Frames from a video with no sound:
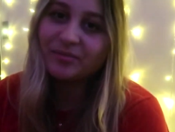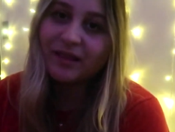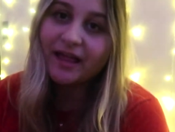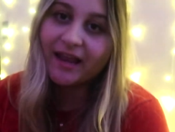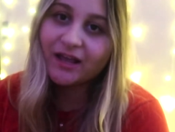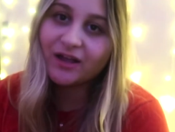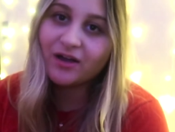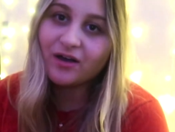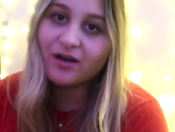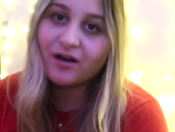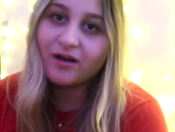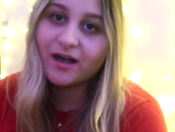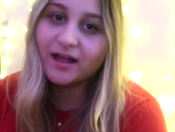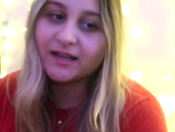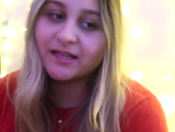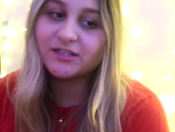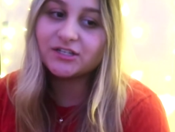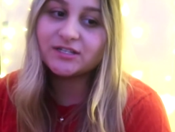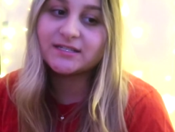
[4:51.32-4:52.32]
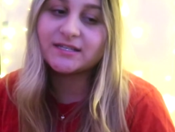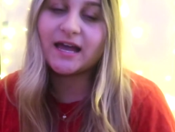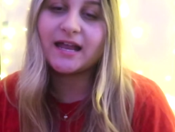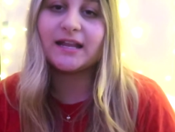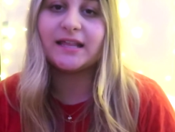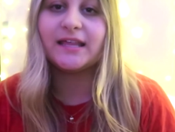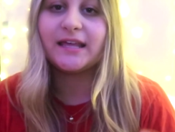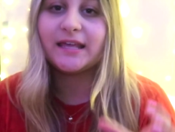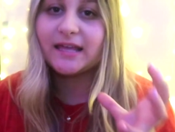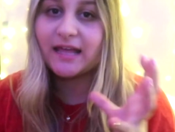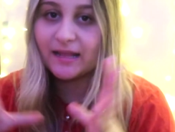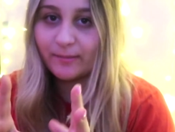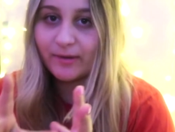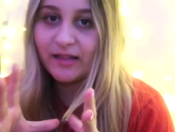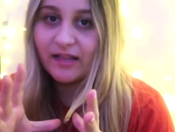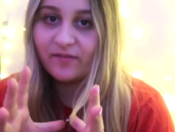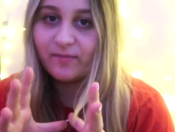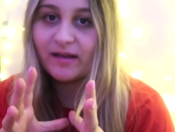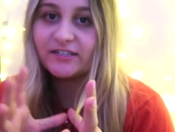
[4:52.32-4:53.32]
planning on just kind of like getting my
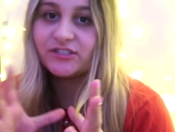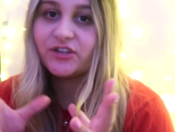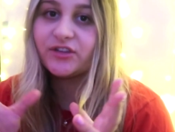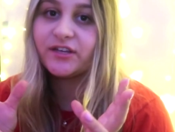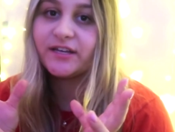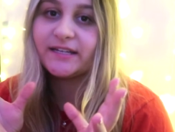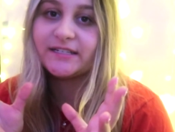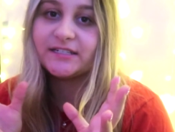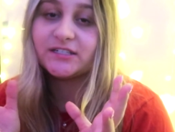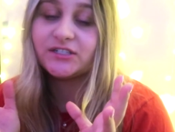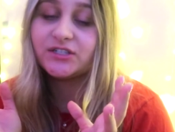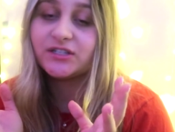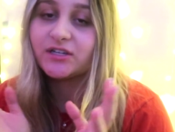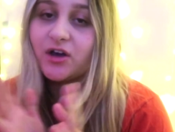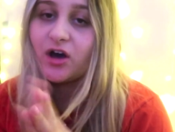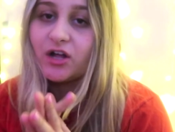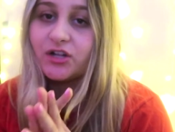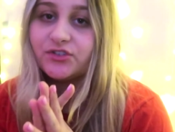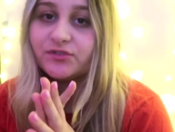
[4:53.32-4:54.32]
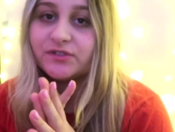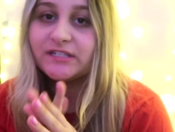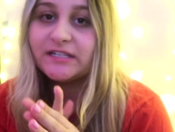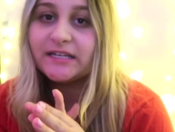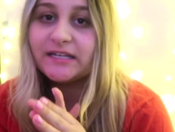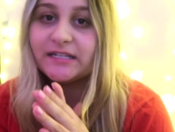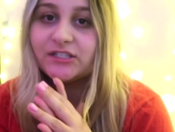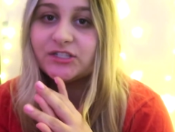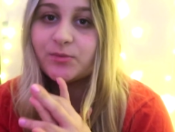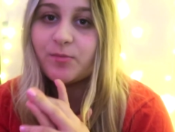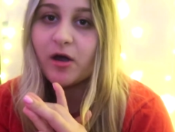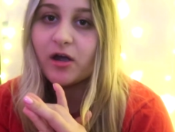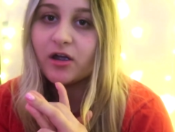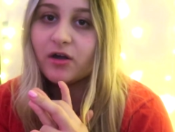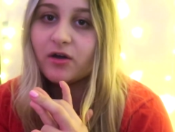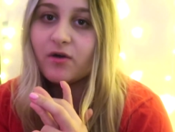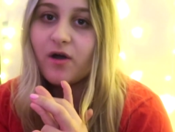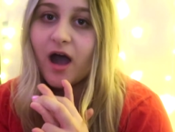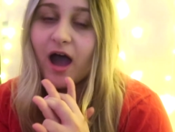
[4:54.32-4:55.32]
life back together, getting into the college routine.
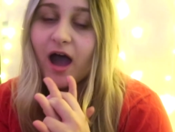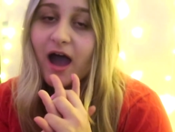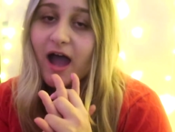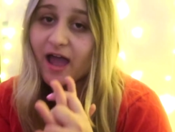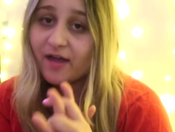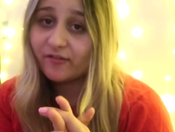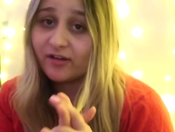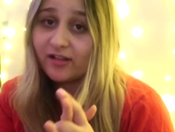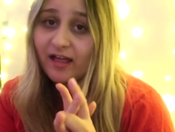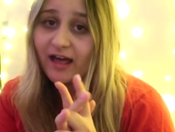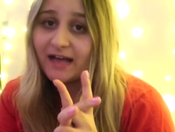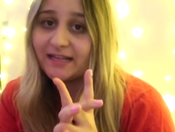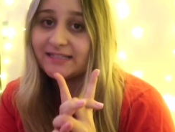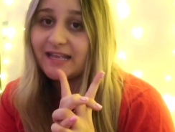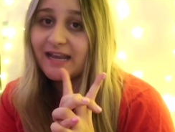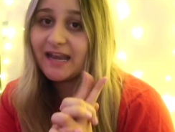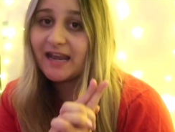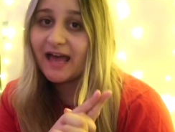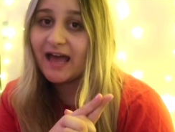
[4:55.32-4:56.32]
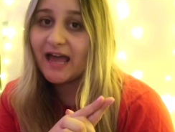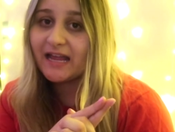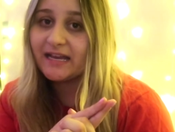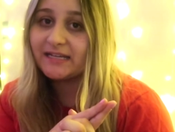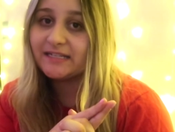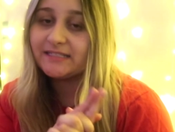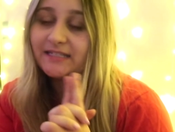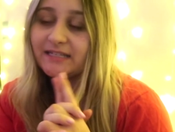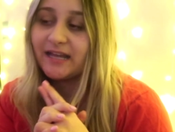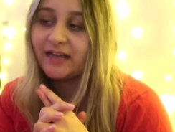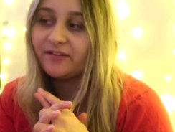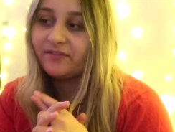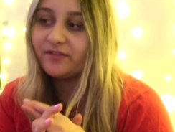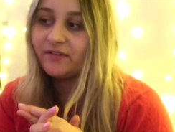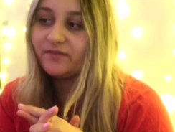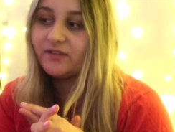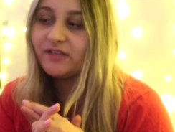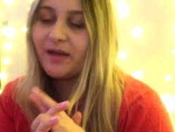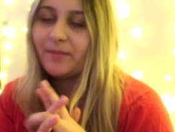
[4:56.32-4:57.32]
Tomorrow I have a class at 9 to
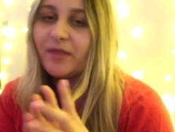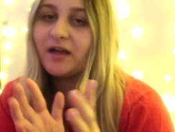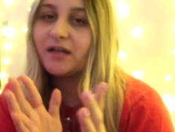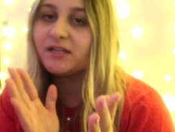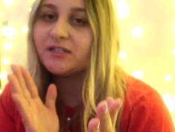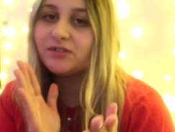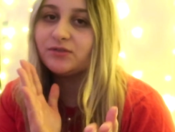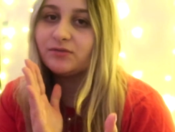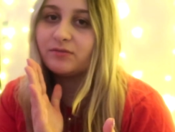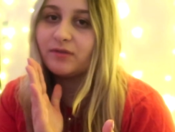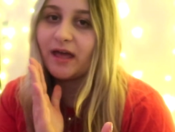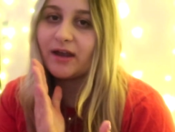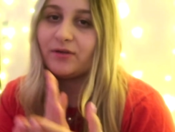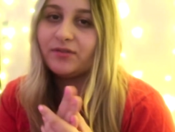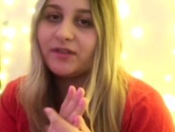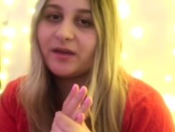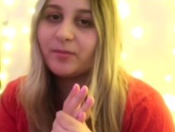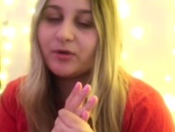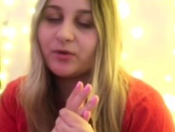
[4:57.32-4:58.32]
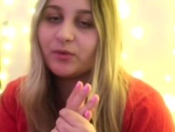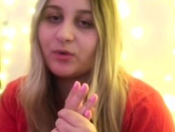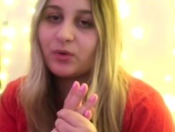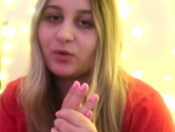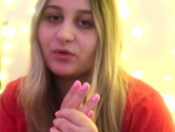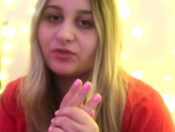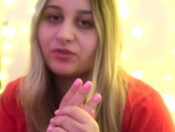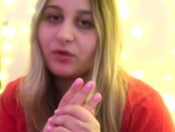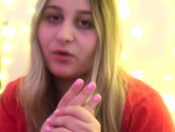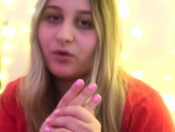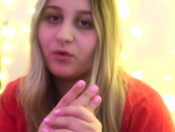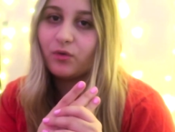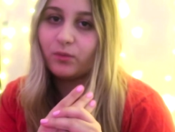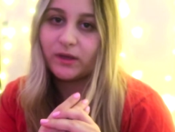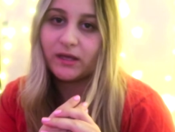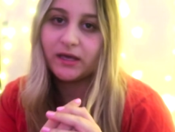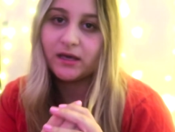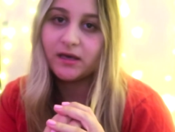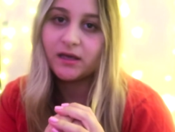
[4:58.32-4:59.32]
9:50. I don't think I'm gonna record the whole
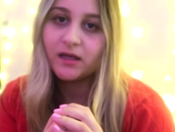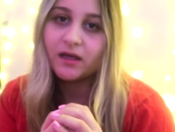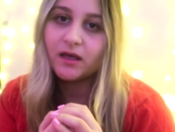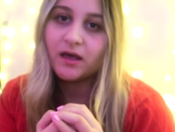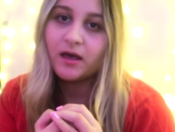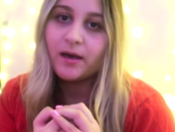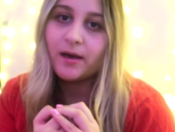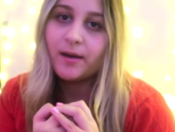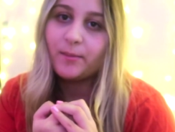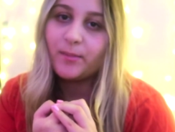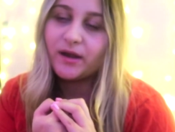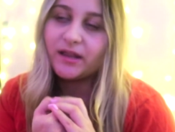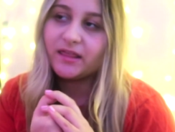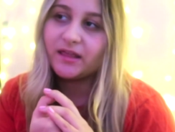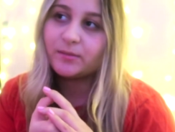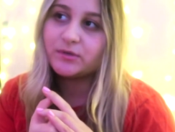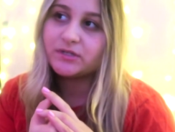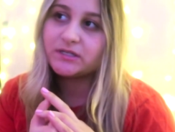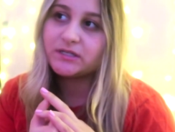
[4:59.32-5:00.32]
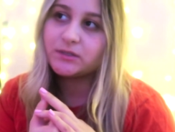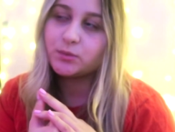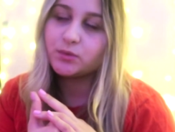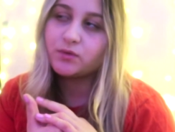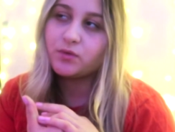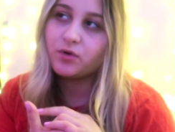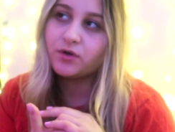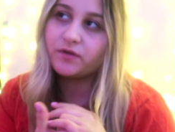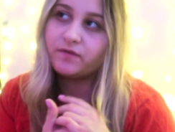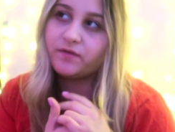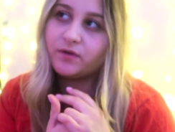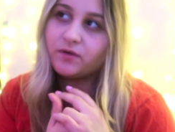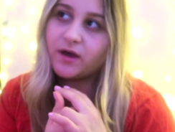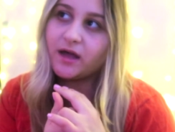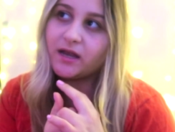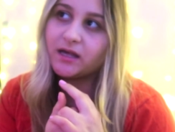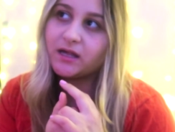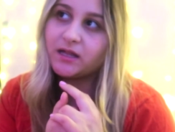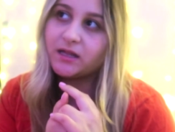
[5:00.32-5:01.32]
week but I think I'm just gonna record a few
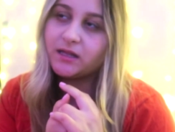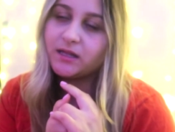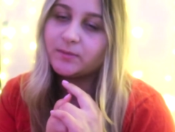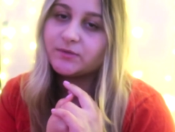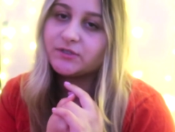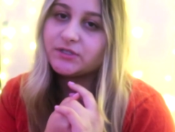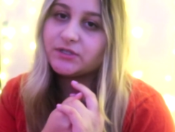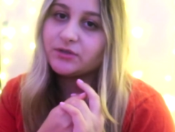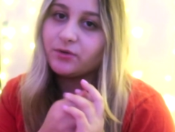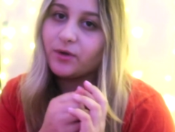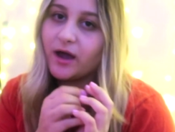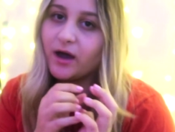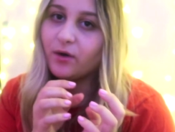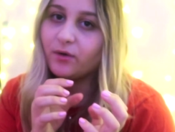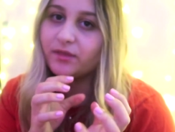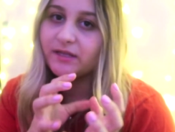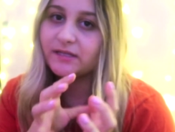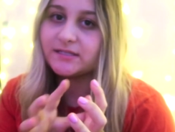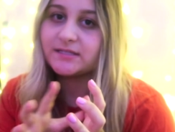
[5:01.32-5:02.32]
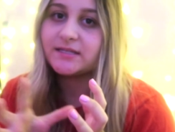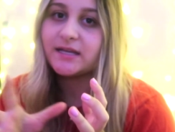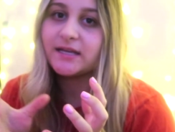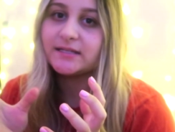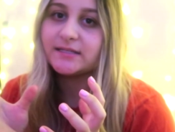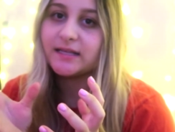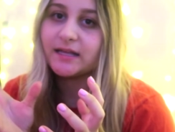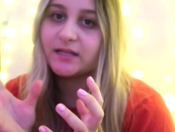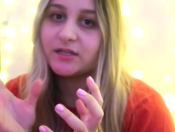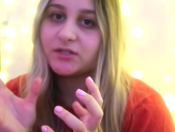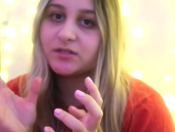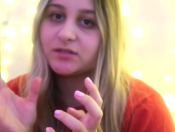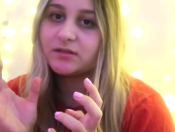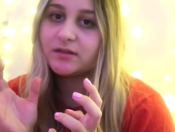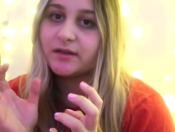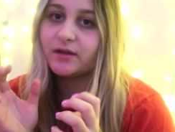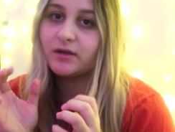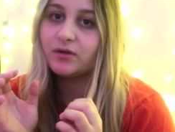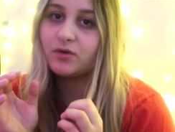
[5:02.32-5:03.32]
kind of clips throughout these days that
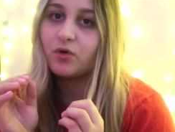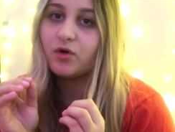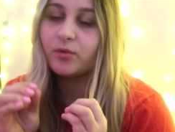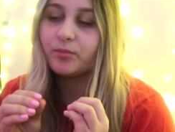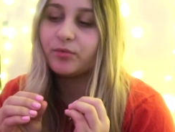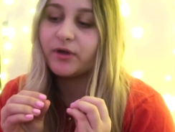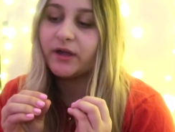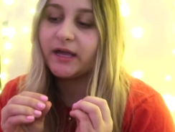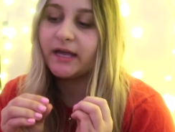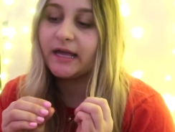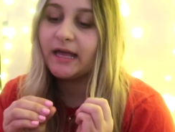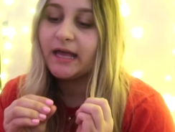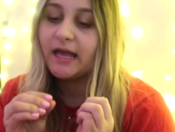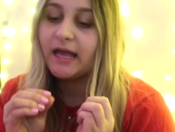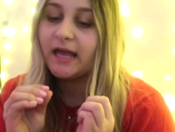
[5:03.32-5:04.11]
incorporate